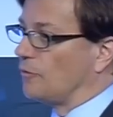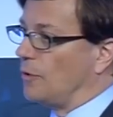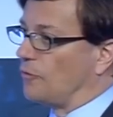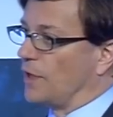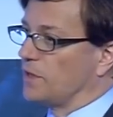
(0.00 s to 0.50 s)

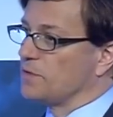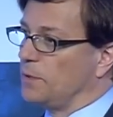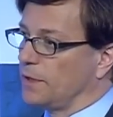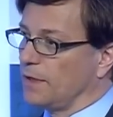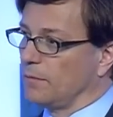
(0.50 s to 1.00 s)
frankly
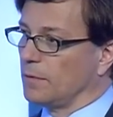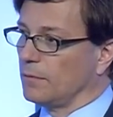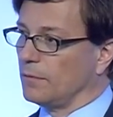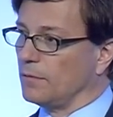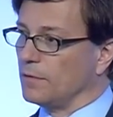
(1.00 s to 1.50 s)
speaking,
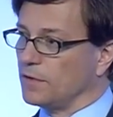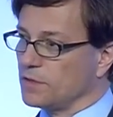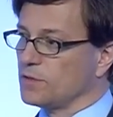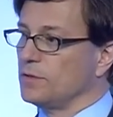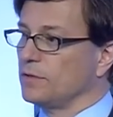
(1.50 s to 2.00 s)

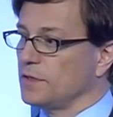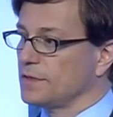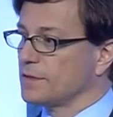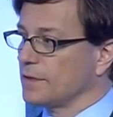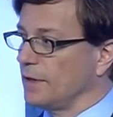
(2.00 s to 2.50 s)
this,
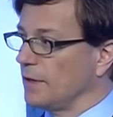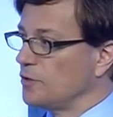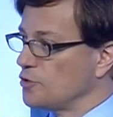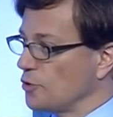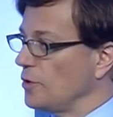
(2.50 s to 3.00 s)
these uh,
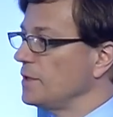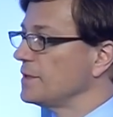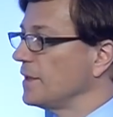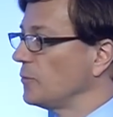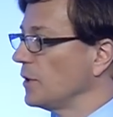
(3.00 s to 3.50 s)

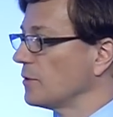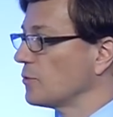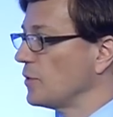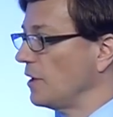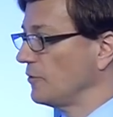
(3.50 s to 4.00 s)
journeys that we are
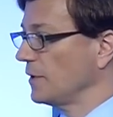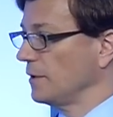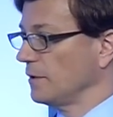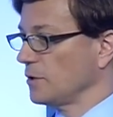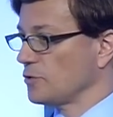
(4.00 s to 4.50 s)
crafting here
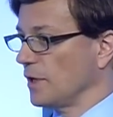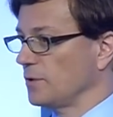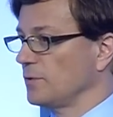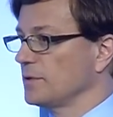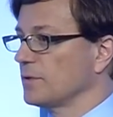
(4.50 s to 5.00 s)
that I try
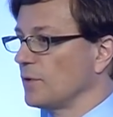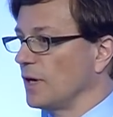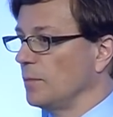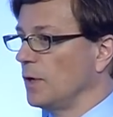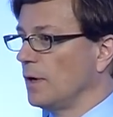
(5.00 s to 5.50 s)
to
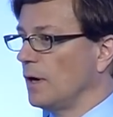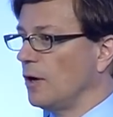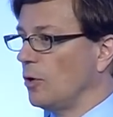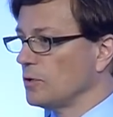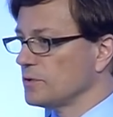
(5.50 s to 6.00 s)
describe are
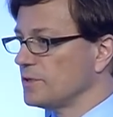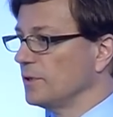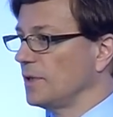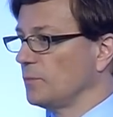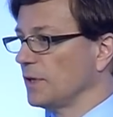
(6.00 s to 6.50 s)
also
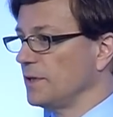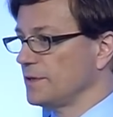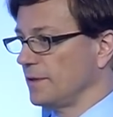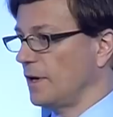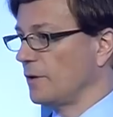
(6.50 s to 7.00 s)
still at
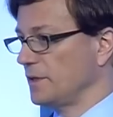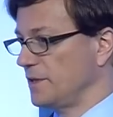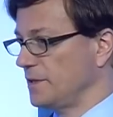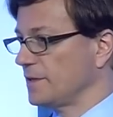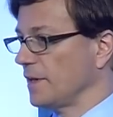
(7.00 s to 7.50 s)
McKinsey and
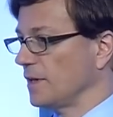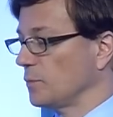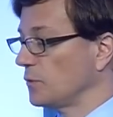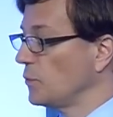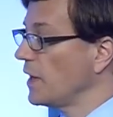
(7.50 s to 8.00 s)
R&D state.
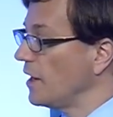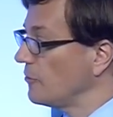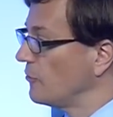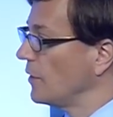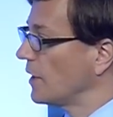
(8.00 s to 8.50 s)
But we have
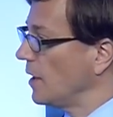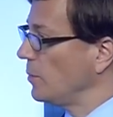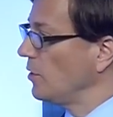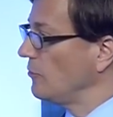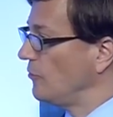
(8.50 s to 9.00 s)
a
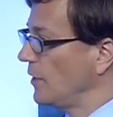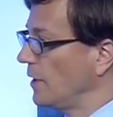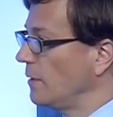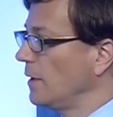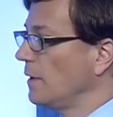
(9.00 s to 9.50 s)
couple of
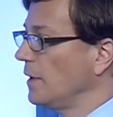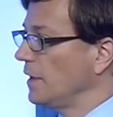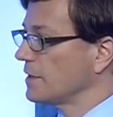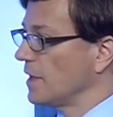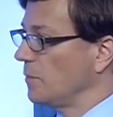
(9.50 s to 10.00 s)
uh,
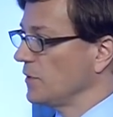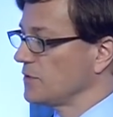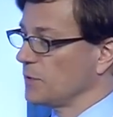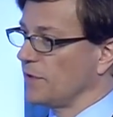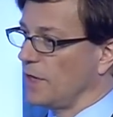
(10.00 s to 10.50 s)
examples
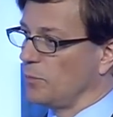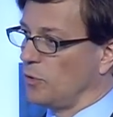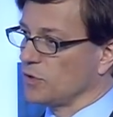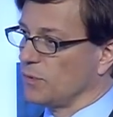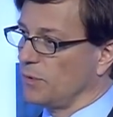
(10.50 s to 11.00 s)
with
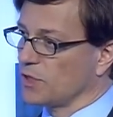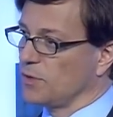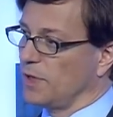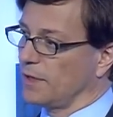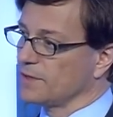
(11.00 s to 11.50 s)
airports where we're actually
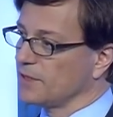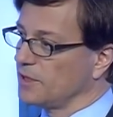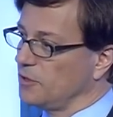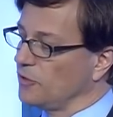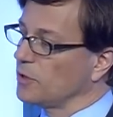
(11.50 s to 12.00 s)
making
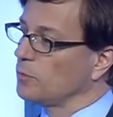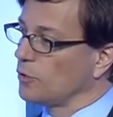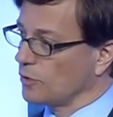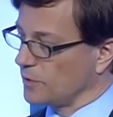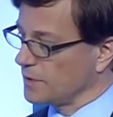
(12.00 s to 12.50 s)
significant
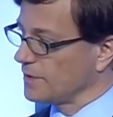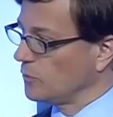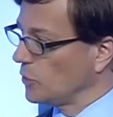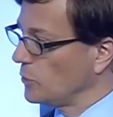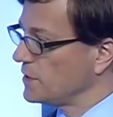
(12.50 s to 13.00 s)
progress. And
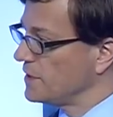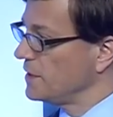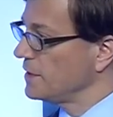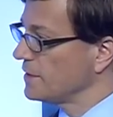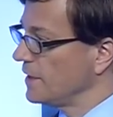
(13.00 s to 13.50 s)
what we see
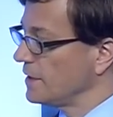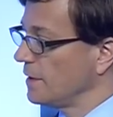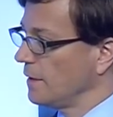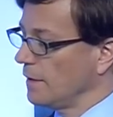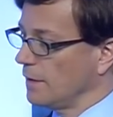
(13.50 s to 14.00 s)
is that
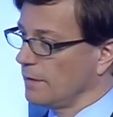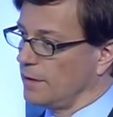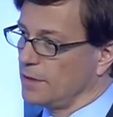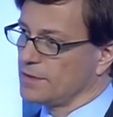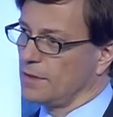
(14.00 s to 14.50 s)

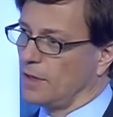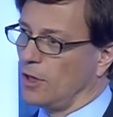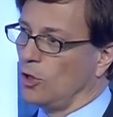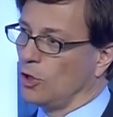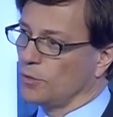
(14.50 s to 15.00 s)
there is a
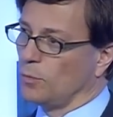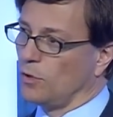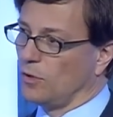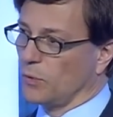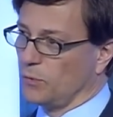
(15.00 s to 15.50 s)
lot
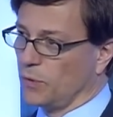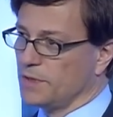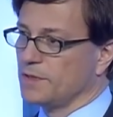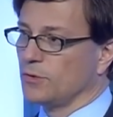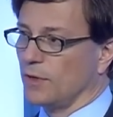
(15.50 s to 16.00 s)
more win-win
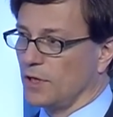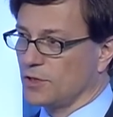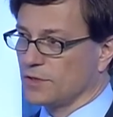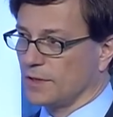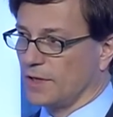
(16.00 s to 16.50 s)

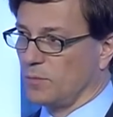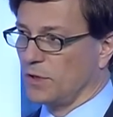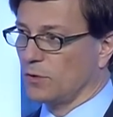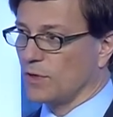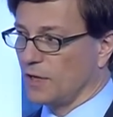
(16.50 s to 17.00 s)
situations that can be
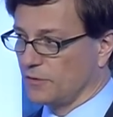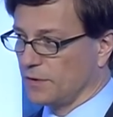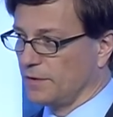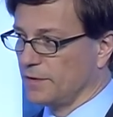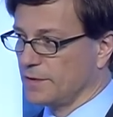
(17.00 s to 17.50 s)
crafted
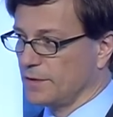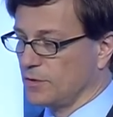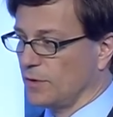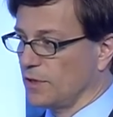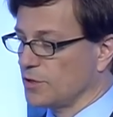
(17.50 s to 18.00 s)
in these
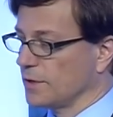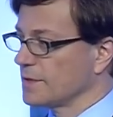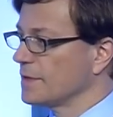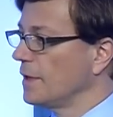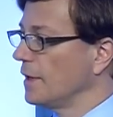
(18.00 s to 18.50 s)

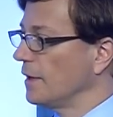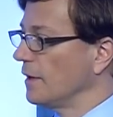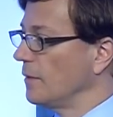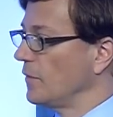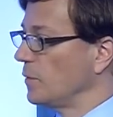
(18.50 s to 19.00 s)
situations
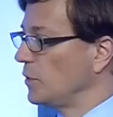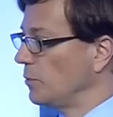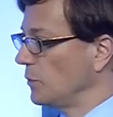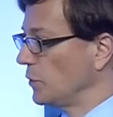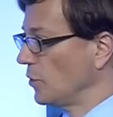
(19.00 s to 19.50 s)
uh, than
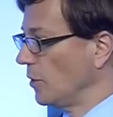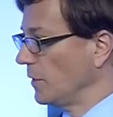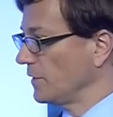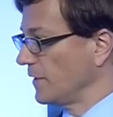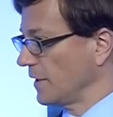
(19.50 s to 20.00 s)
people would
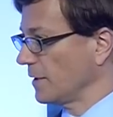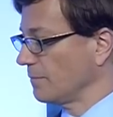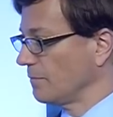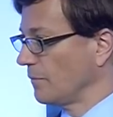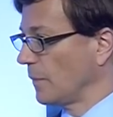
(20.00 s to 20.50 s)
normally think.
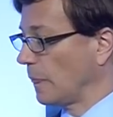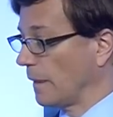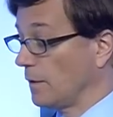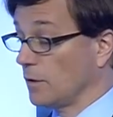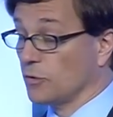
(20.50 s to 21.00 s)

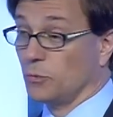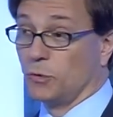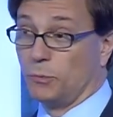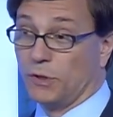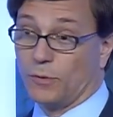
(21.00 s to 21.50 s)
So it
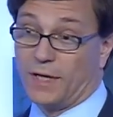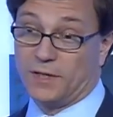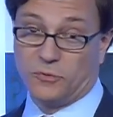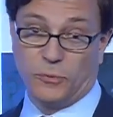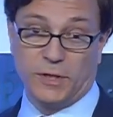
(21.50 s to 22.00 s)
would be great
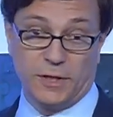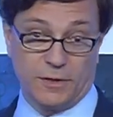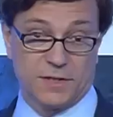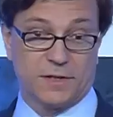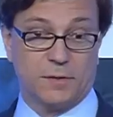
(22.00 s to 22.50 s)
if we here
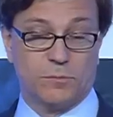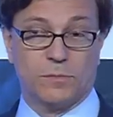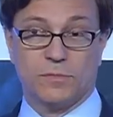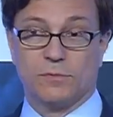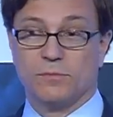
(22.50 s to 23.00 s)
as a
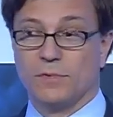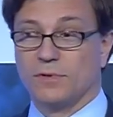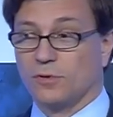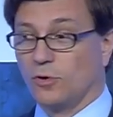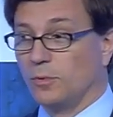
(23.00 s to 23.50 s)

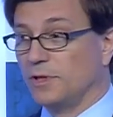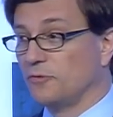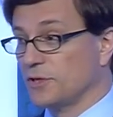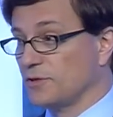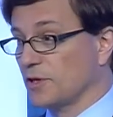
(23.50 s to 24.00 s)
global
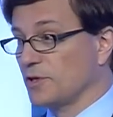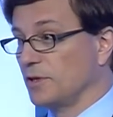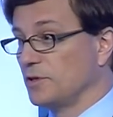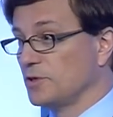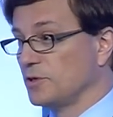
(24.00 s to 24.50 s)
infrastructure
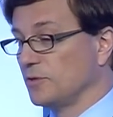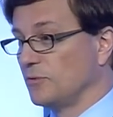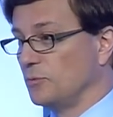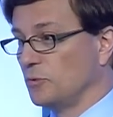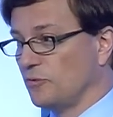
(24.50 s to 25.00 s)
initiative
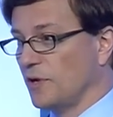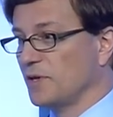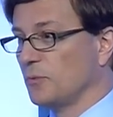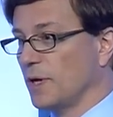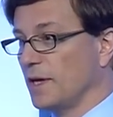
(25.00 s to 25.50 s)
would
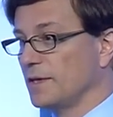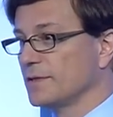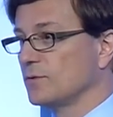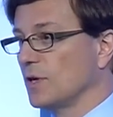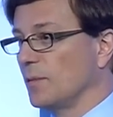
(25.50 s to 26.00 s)
find ways
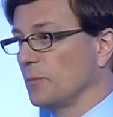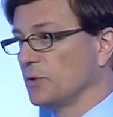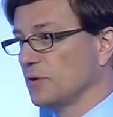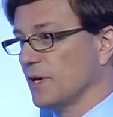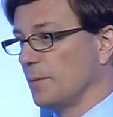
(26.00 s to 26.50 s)
to come up
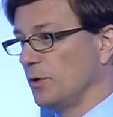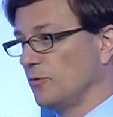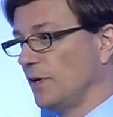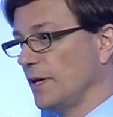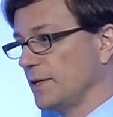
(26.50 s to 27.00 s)
with a couple of
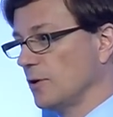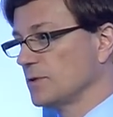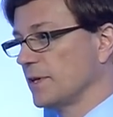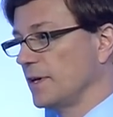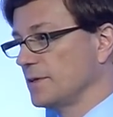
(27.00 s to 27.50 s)

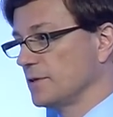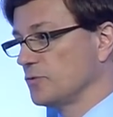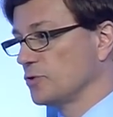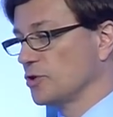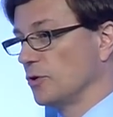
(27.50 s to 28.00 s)
lighthouse cases
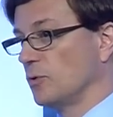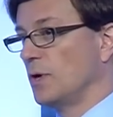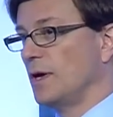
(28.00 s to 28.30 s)
to show